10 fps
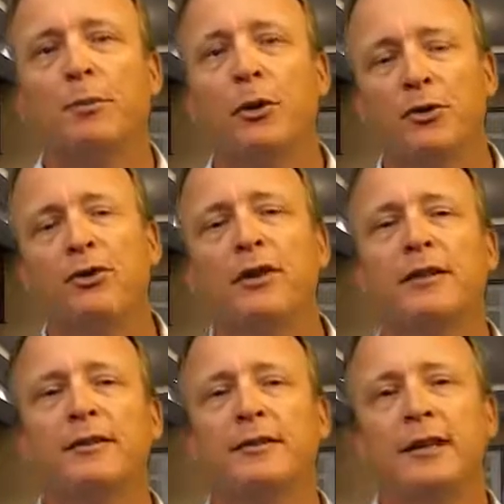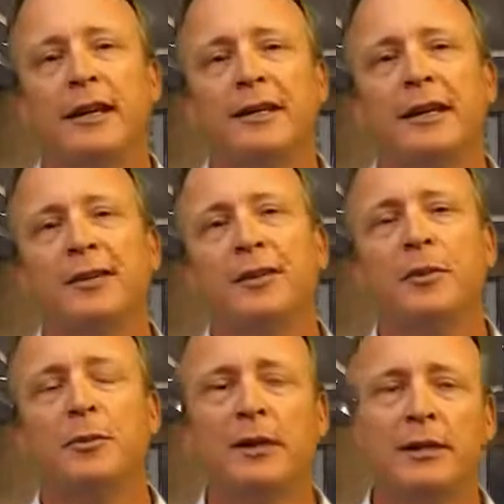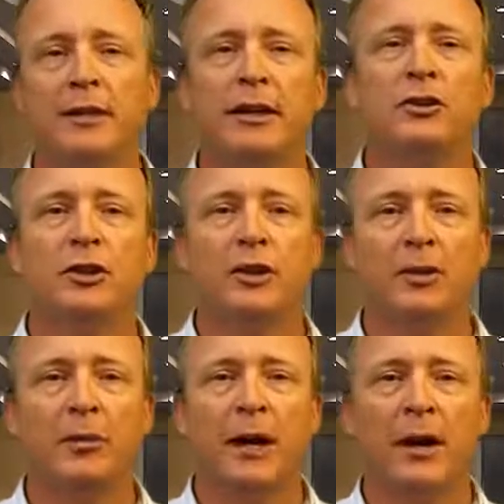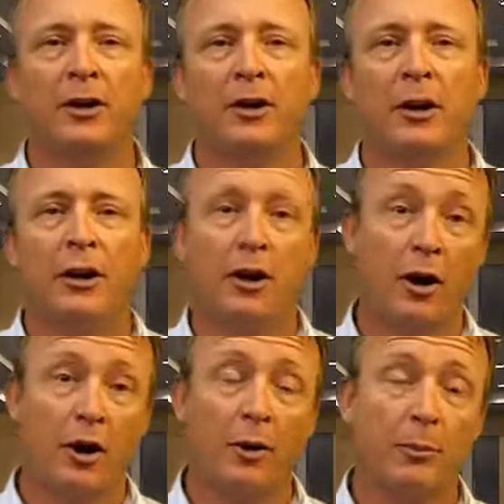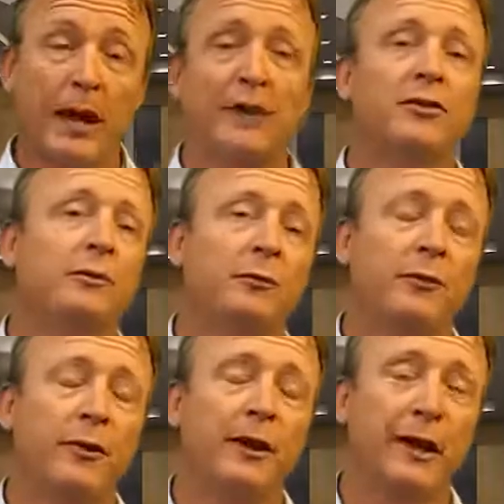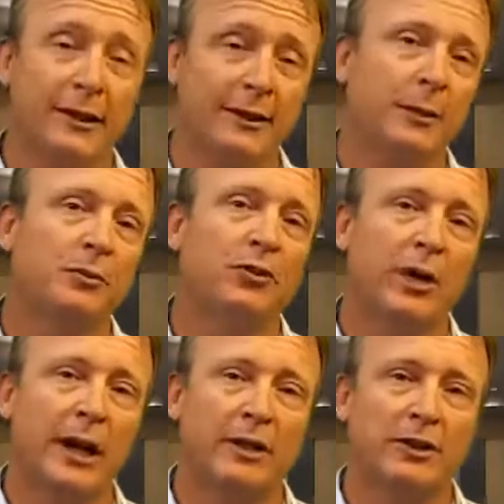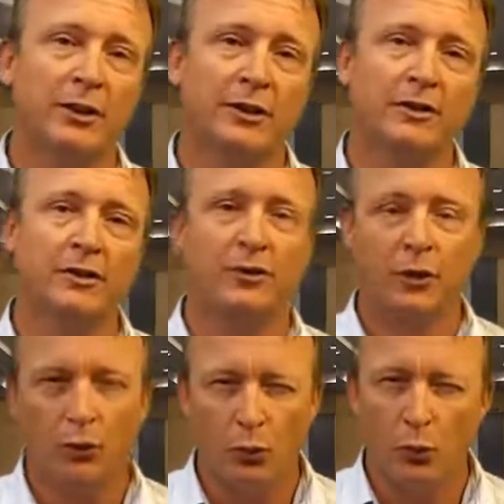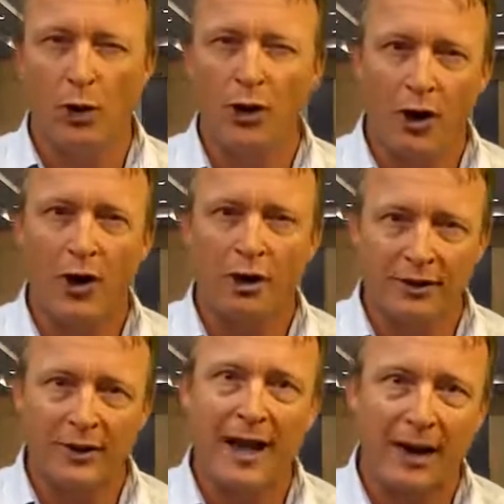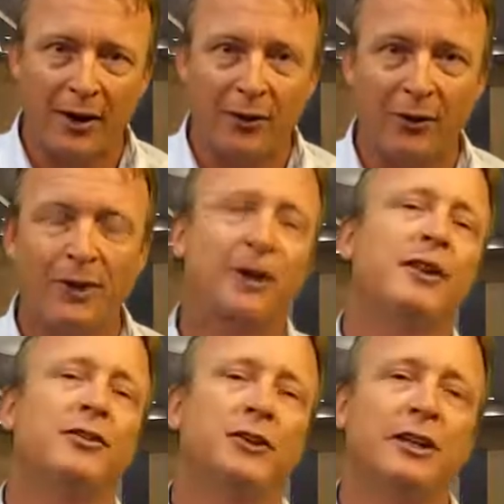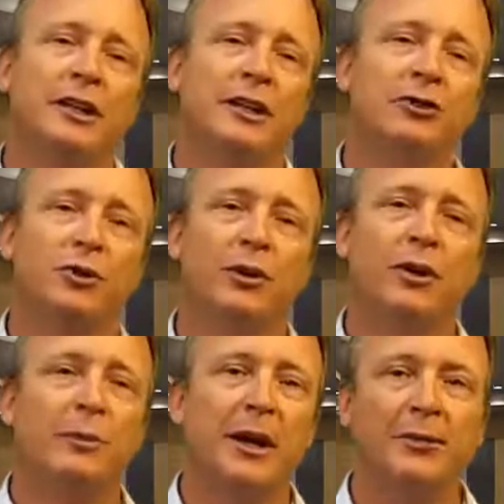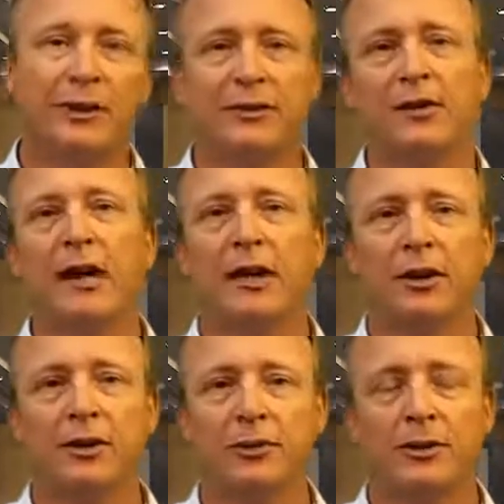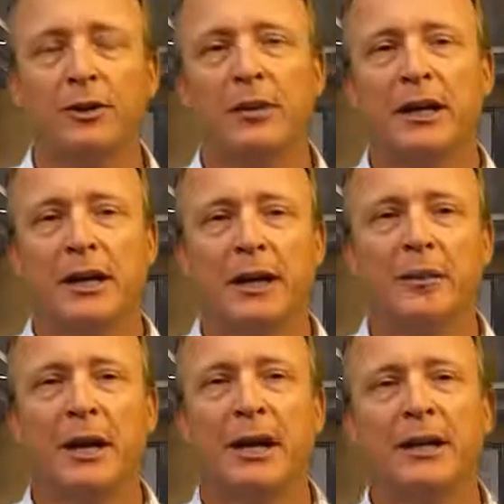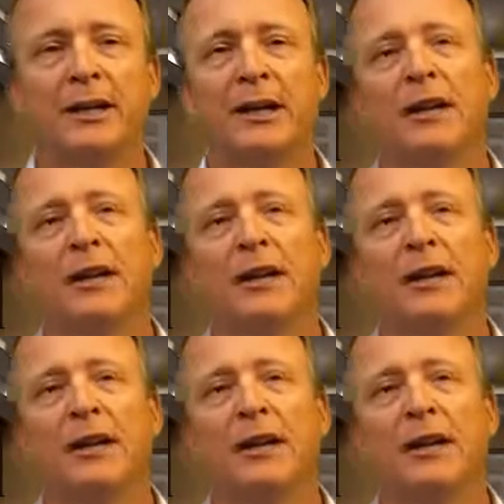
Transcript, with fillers: Most of the techniques I'm going to be teaching you about are passive income strategies. So you work hard now so you could enjoy the benefits later, the money coming in.